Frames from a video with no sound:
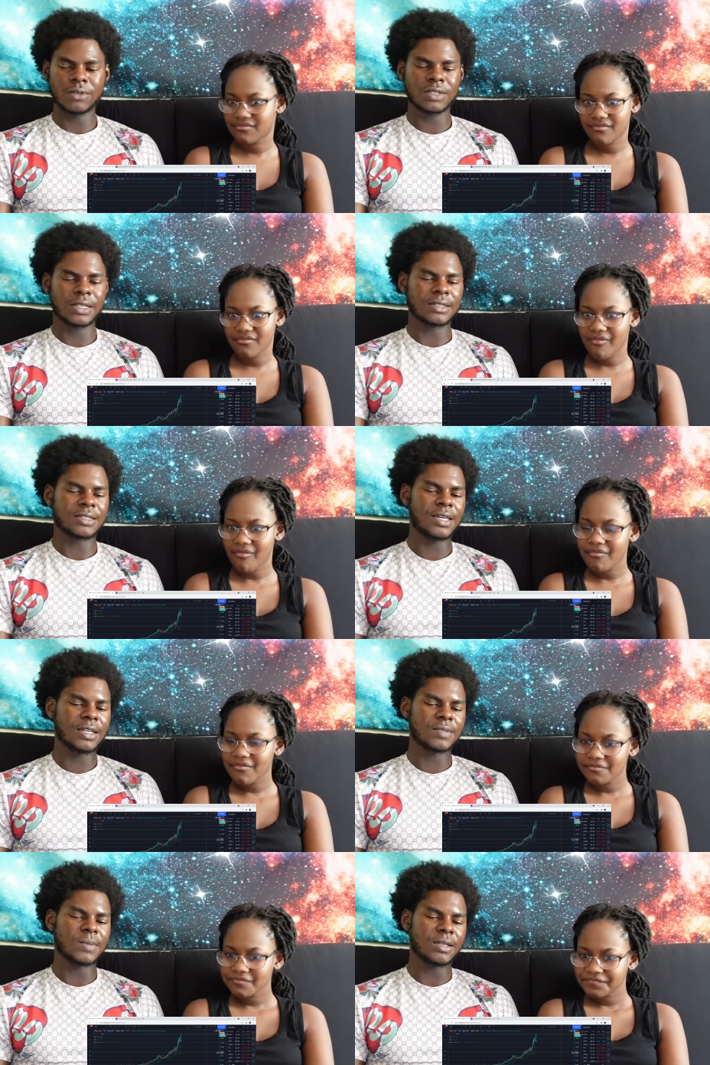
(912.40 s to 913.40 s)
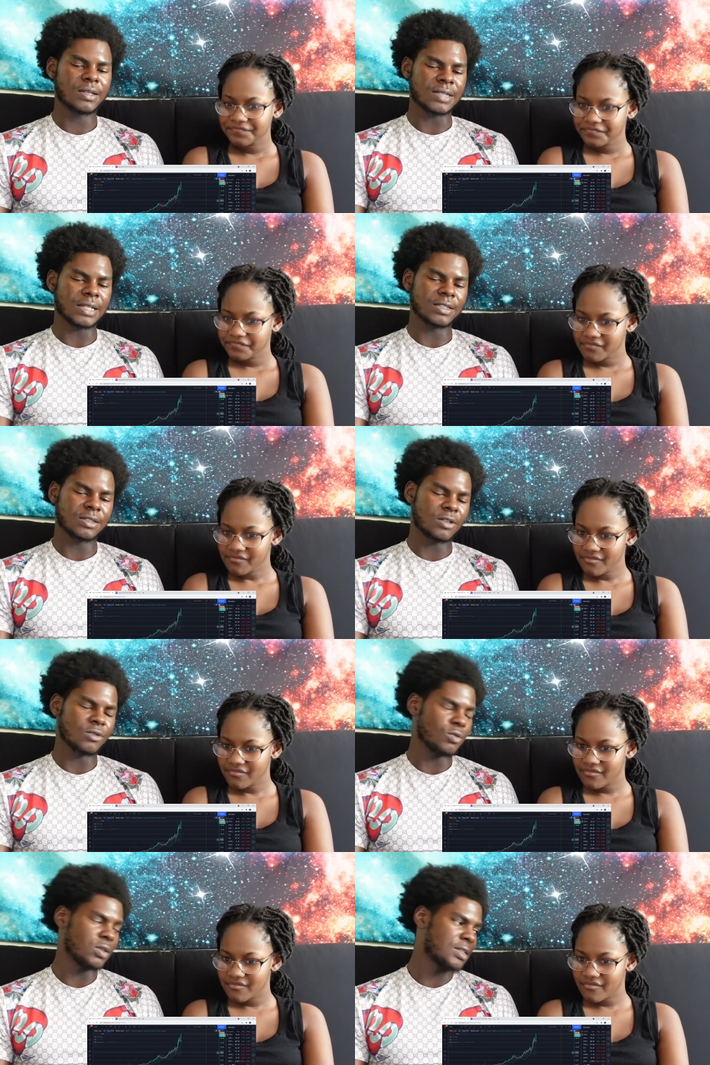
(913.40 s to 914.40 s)
Speaker 1: saying 10 is because I just
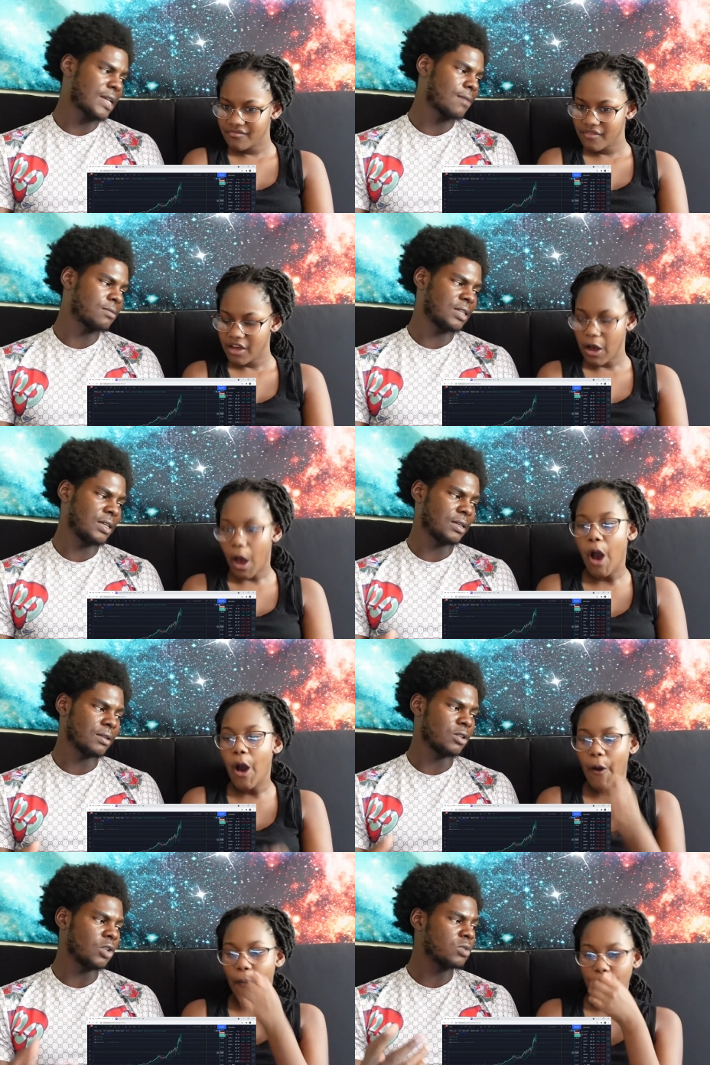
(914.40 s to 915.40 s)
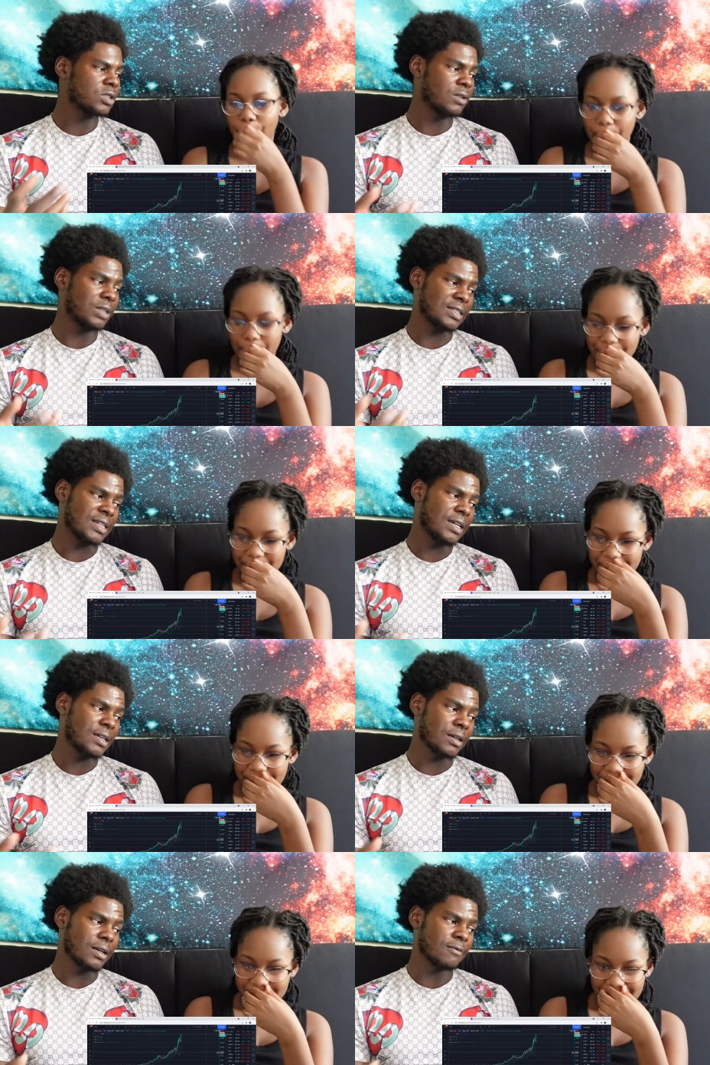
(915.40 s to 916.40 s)
showed you the top 10. Oh. Them was only
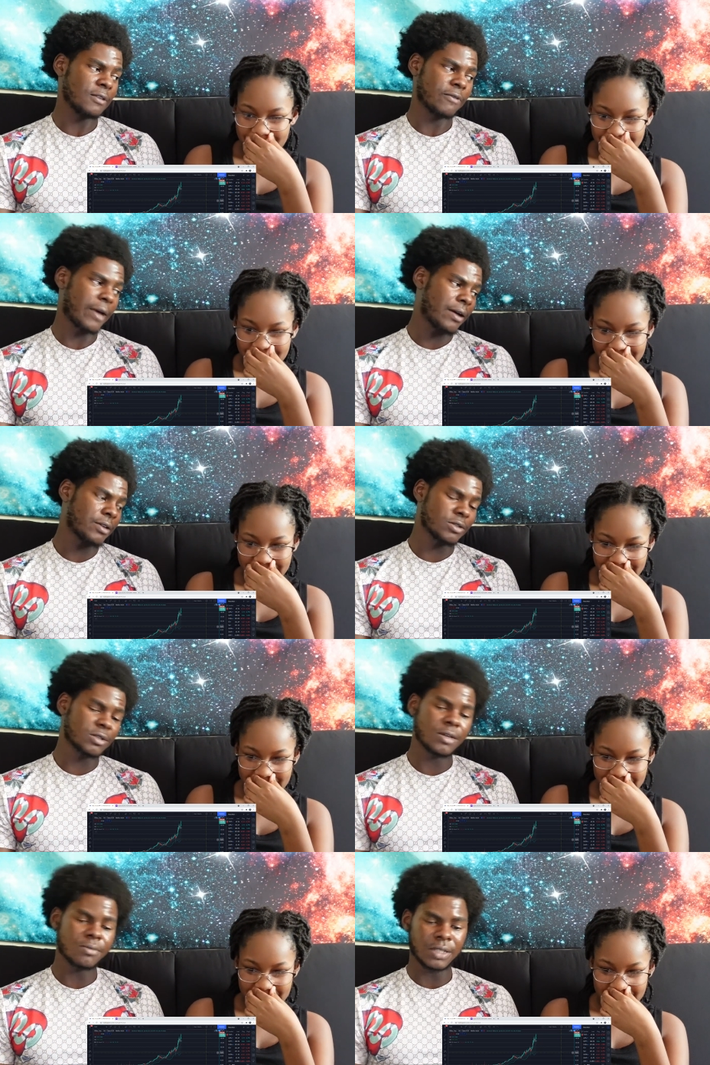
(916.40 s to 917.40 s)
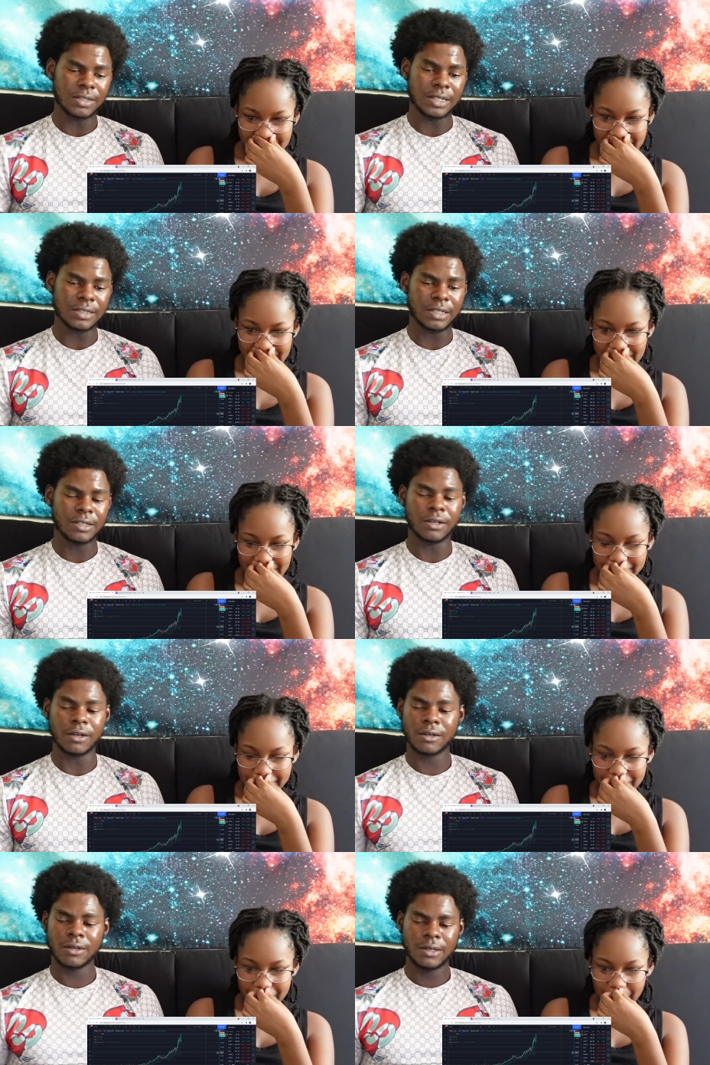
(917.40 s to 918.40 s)
10 of the 500 companies that's in
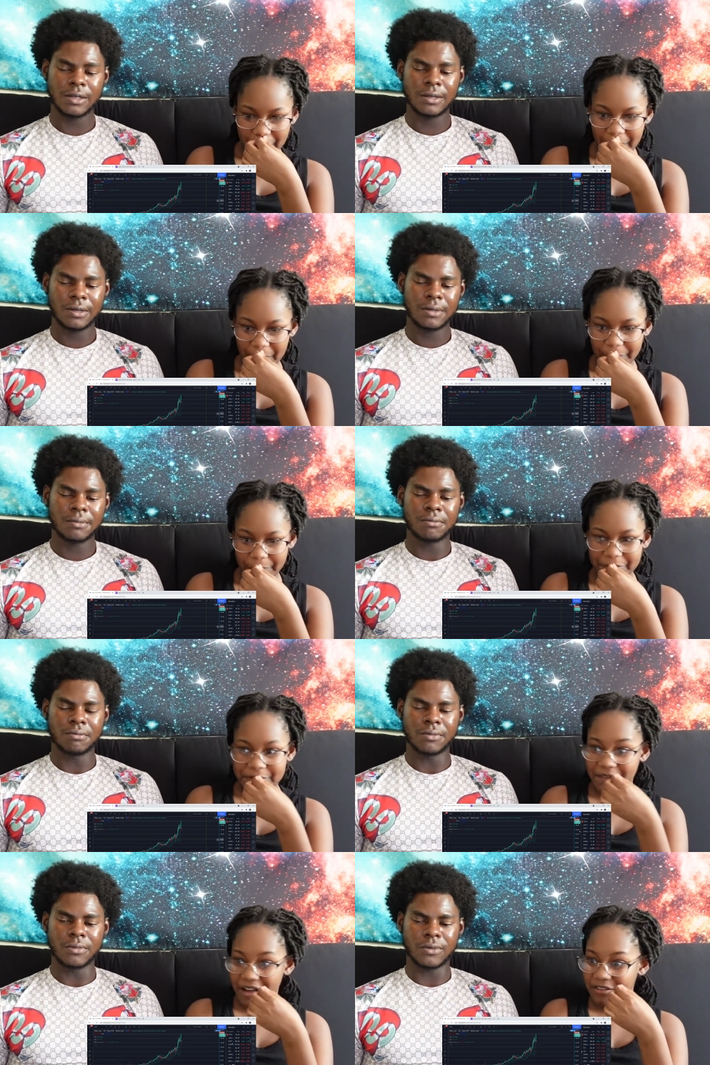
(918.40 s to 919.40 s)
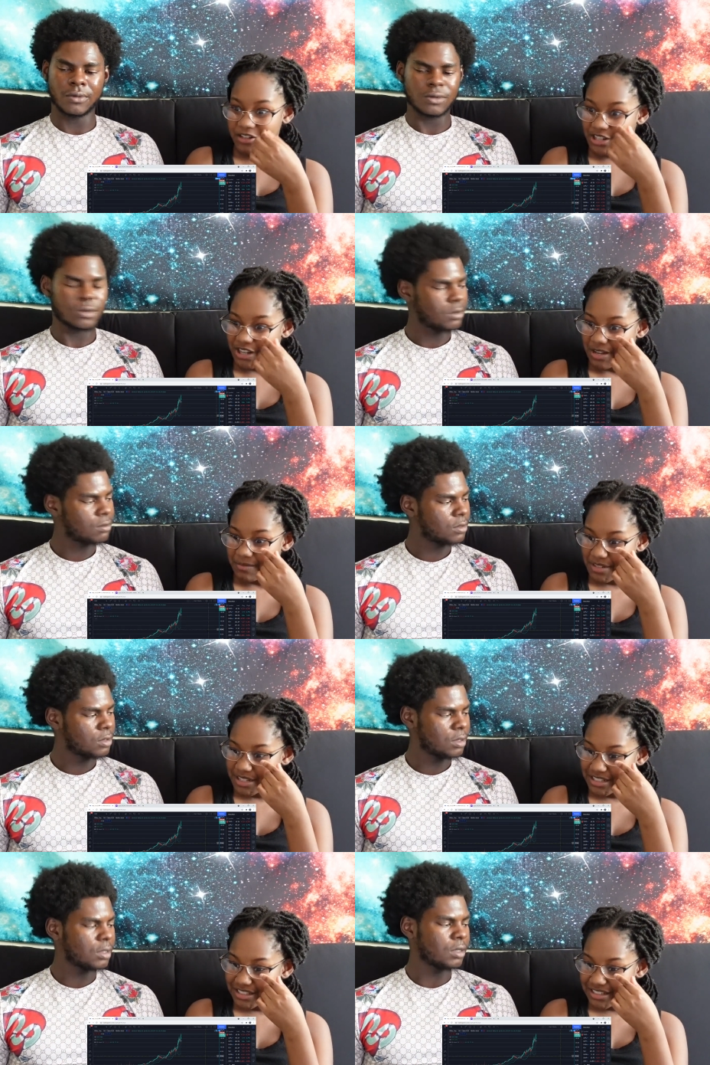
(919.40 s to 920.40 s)
there.
Speaker 2: Oh, there's 500
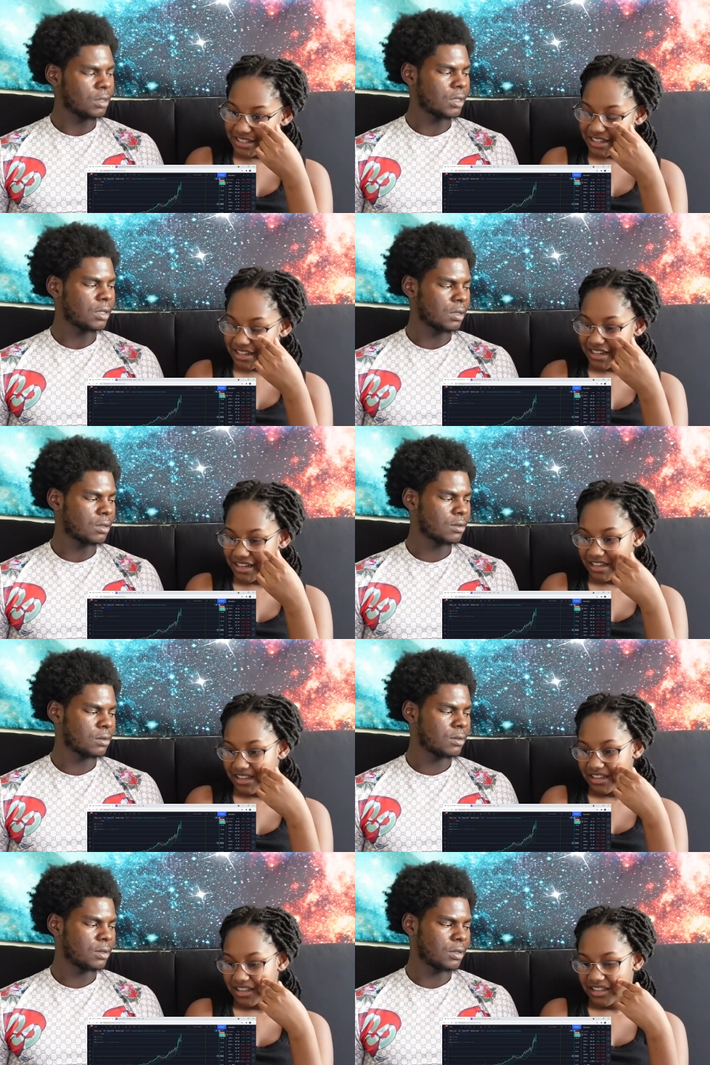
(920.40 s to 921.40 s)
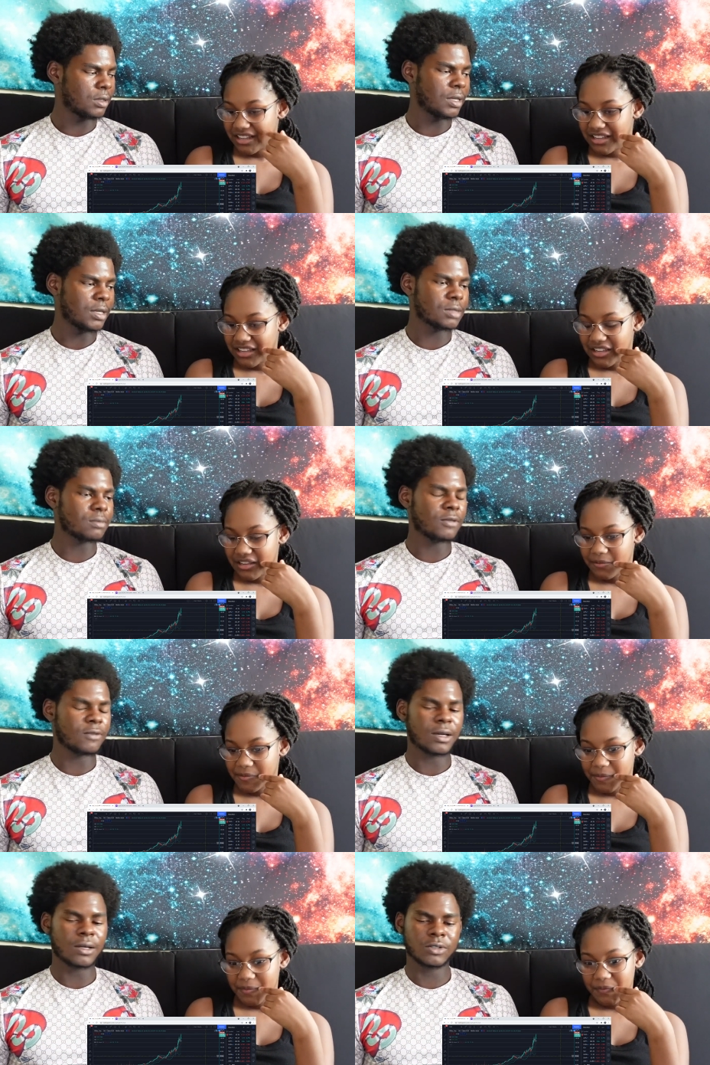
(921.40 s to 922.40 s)
companies?
Speaker 1: Yeah, in the S&P
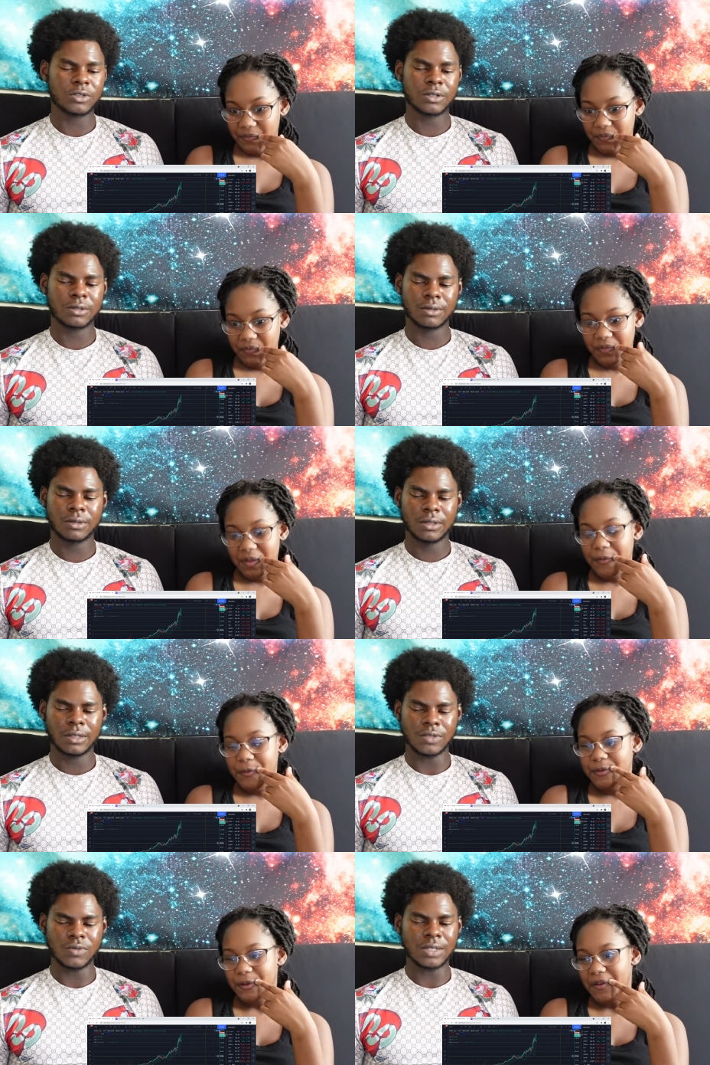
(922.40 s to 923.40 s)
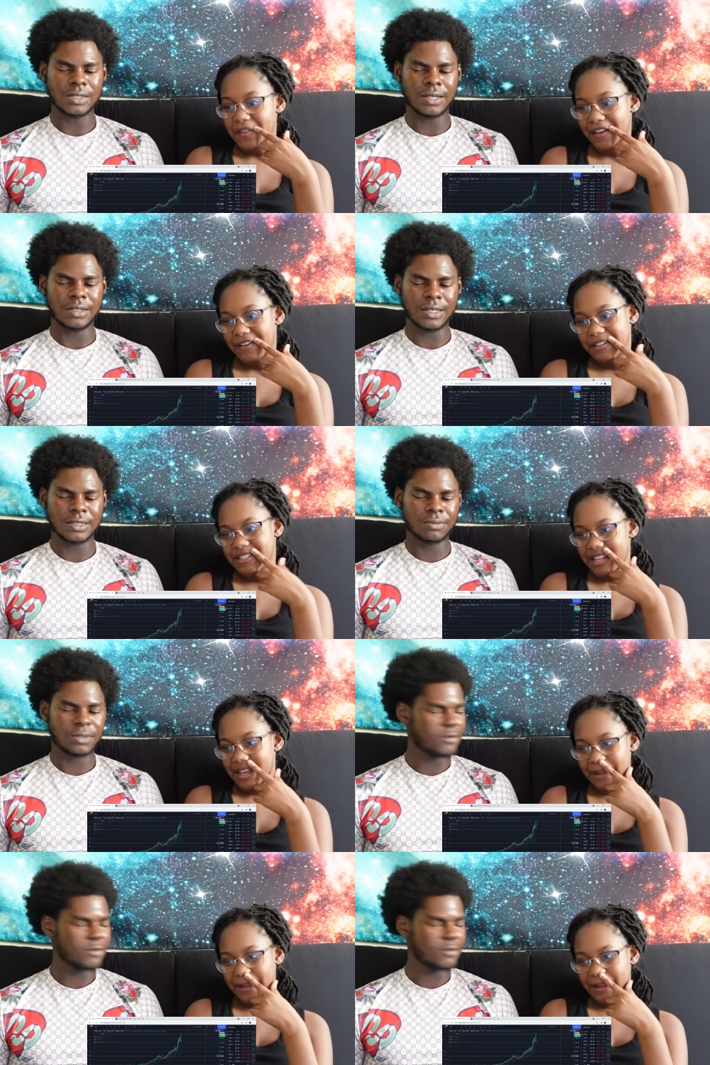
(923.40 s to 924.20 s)
500. That's why it's called the S&P